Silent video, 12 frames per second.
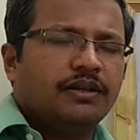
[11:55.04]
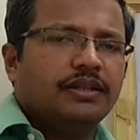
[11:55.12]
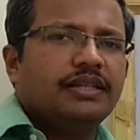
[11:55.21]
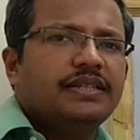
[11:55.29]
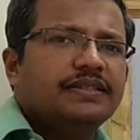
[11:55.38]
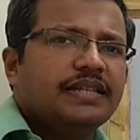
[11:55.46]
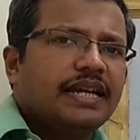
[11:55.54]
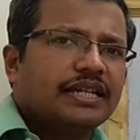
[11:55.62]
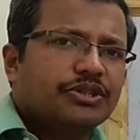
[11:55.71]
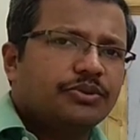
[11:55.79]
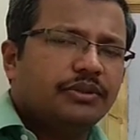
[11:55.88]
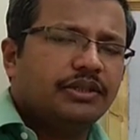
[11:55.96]
is
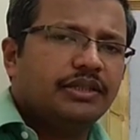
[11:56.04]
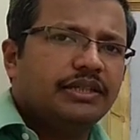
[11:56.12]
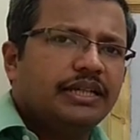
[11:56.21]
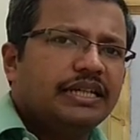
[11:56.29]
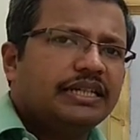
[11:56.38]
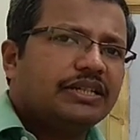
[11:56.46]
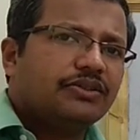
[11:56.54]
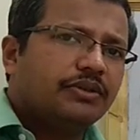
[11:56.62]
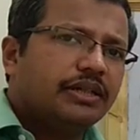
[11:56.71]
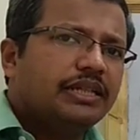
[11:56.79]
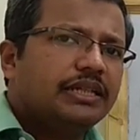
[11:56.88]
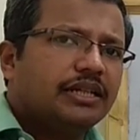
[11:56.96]
actually a
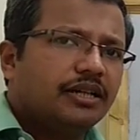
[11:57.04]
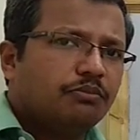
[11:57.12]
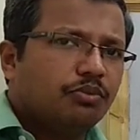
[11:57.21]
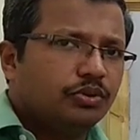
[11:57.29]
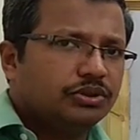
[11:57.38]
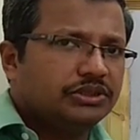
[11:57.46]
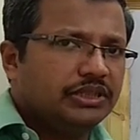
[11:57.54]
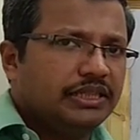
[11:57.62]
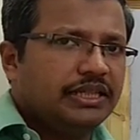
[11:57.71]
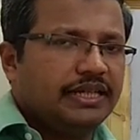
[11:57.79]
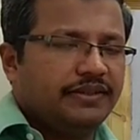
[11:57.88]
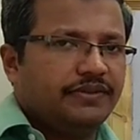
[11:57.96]

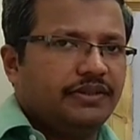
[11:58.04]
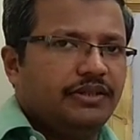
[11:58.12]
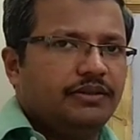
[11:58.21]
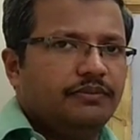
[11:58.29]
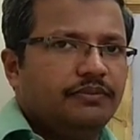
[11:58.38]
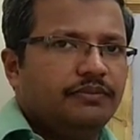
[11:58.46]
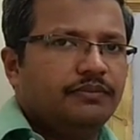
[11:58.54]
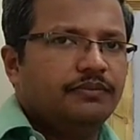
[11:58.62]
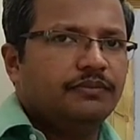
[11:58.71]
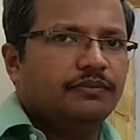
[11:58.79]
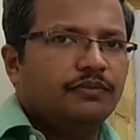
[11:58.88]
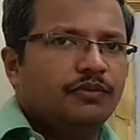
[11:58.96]
tricarboxylic acid.
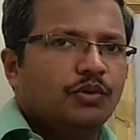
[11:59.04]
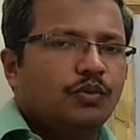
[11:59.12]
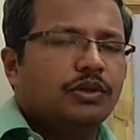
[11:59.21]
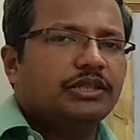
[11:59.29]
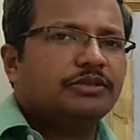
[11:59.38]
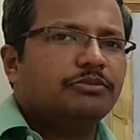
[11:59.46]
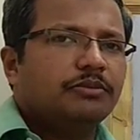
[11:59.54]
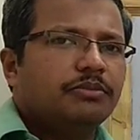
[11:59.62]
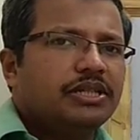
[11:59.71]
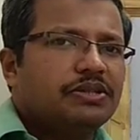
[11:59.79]
What is meant by